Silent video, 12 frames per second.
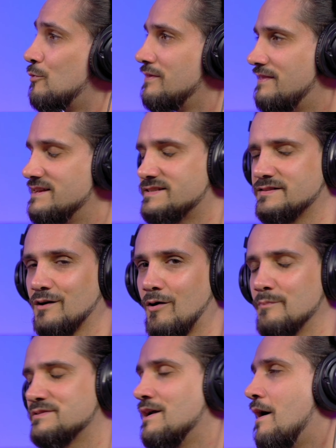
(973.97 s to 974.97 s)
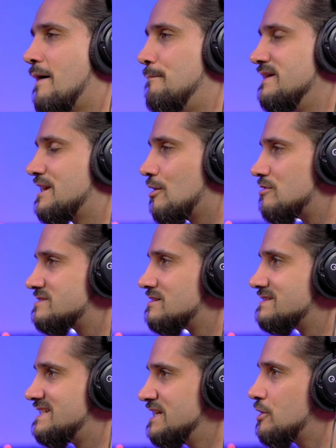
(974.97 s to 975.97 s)
with these toms, because
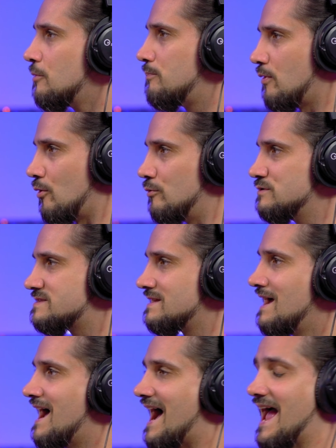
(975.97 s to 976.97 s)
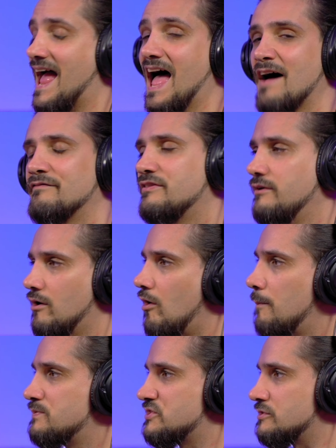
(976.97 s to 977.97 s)
they're decomposed, I have the
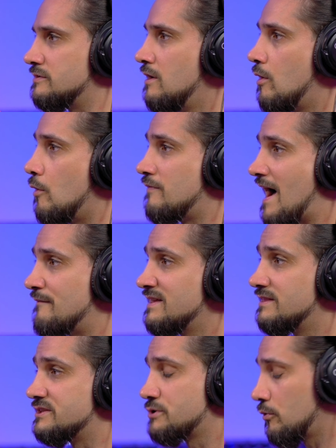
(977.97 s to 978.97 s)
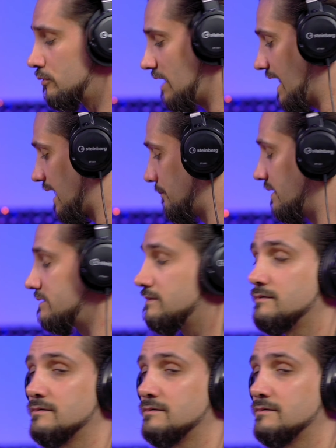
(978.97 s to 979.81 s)
option of having the tonal element